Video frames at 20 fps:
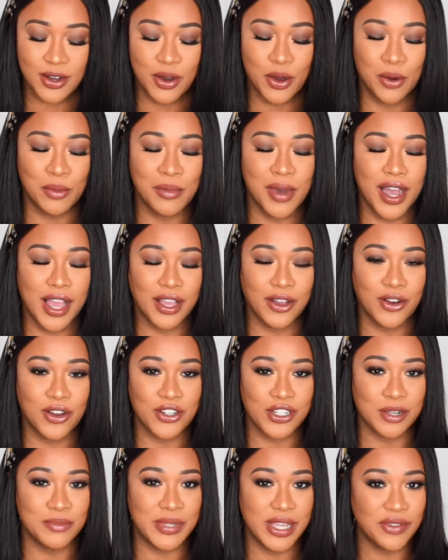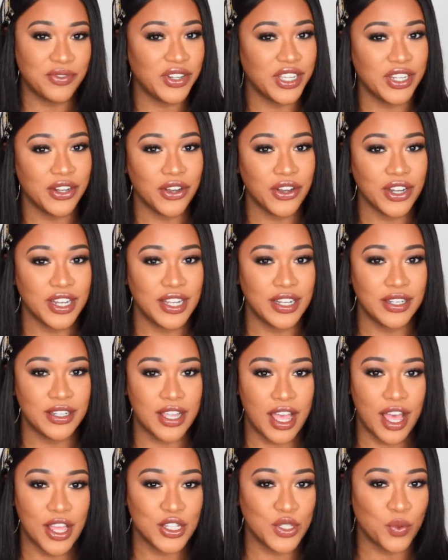Oh my gosh. I'm definitely not going
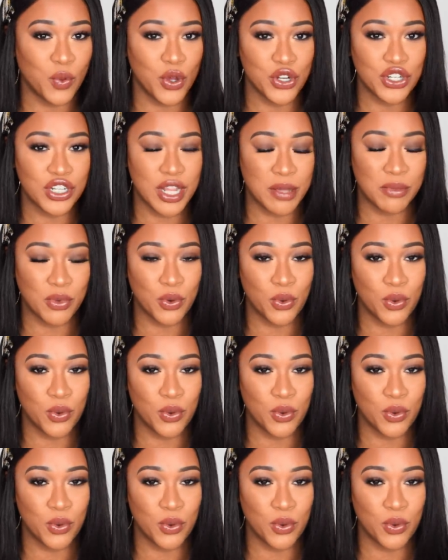to swatch them